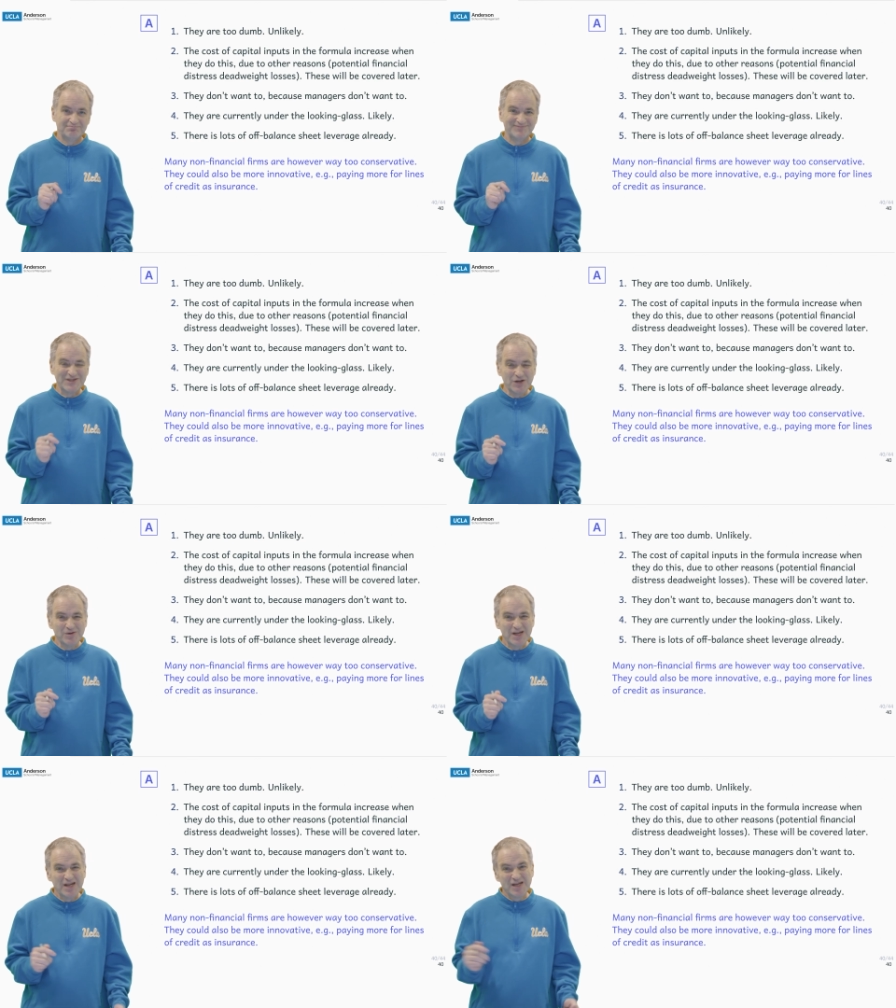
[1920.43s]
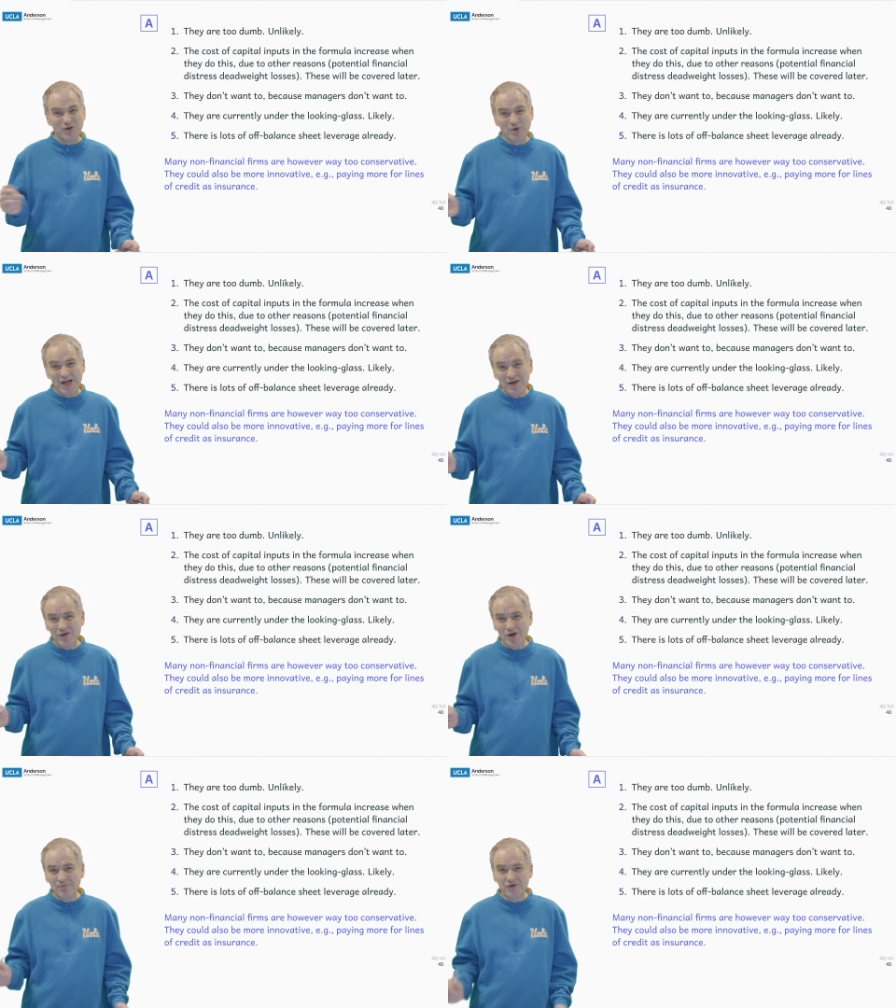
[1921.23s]
So, you want to have a
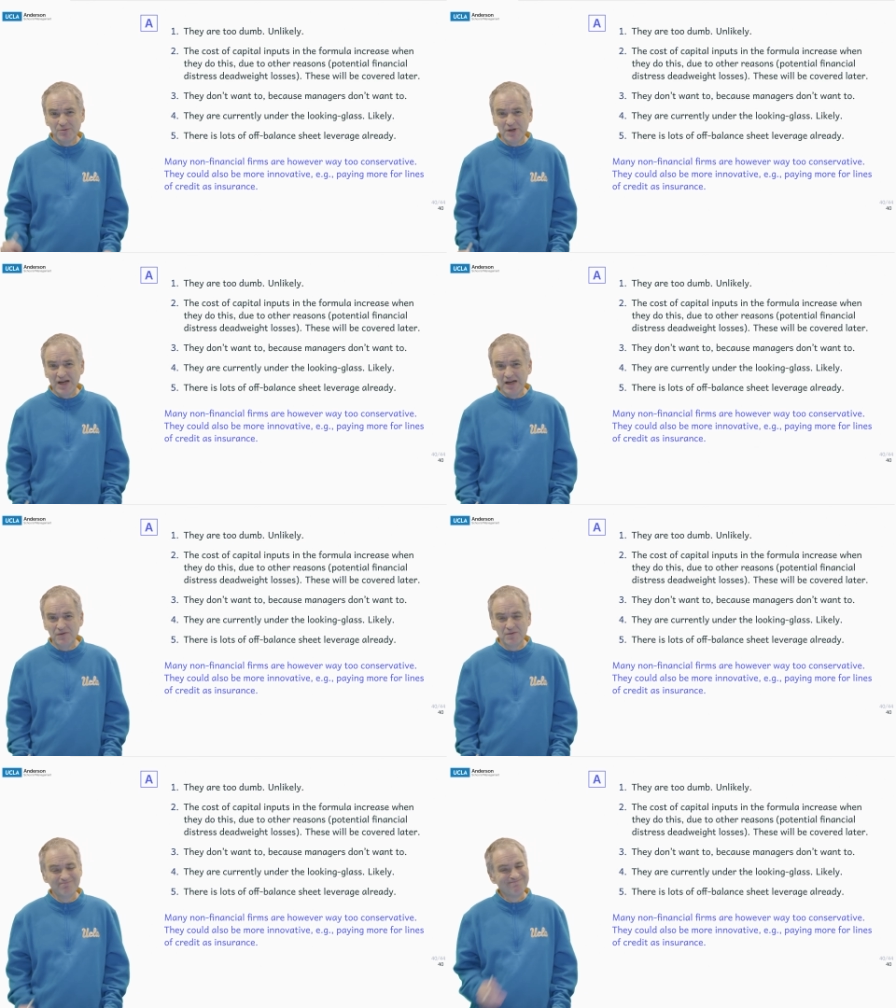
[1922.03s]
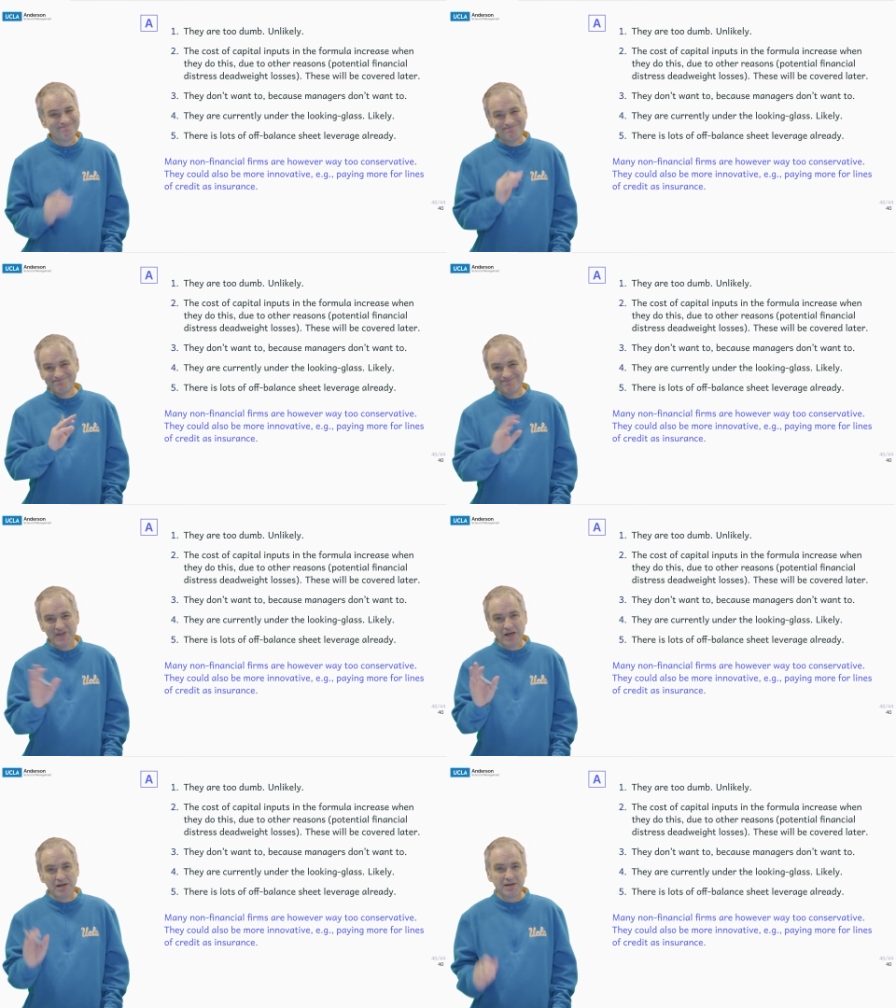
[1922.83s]
comfortable life?
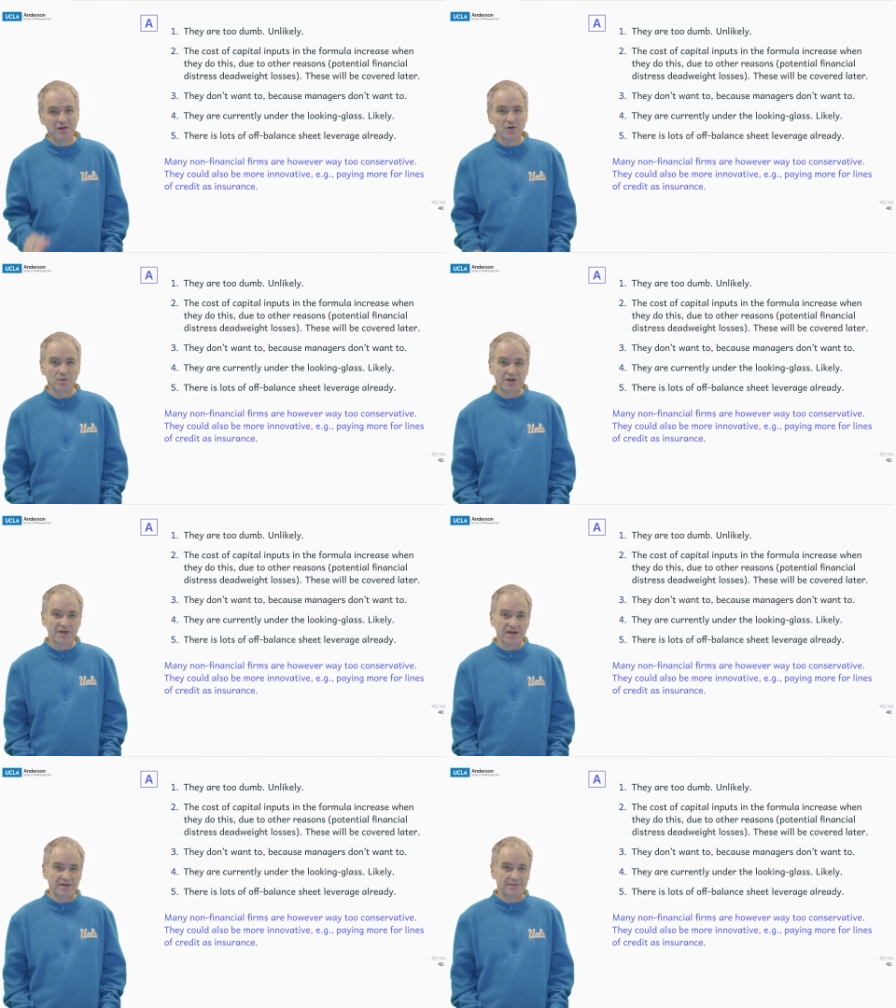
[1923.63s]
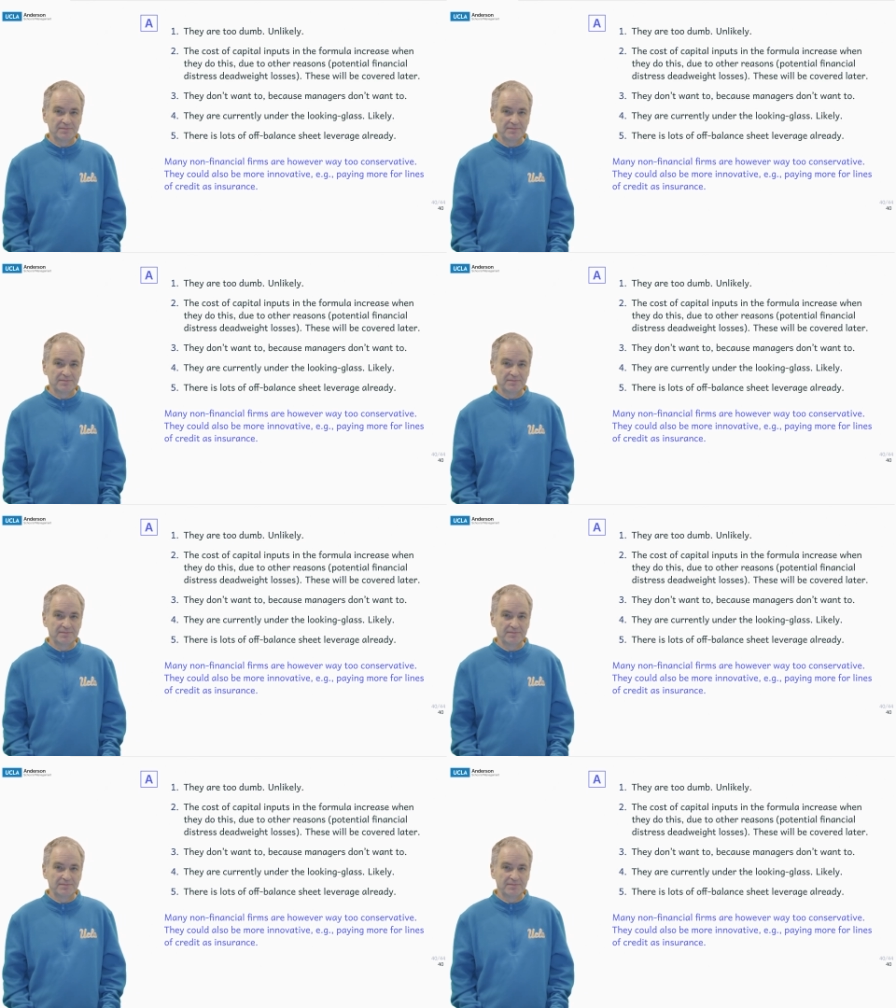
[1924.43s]
You don't want debt.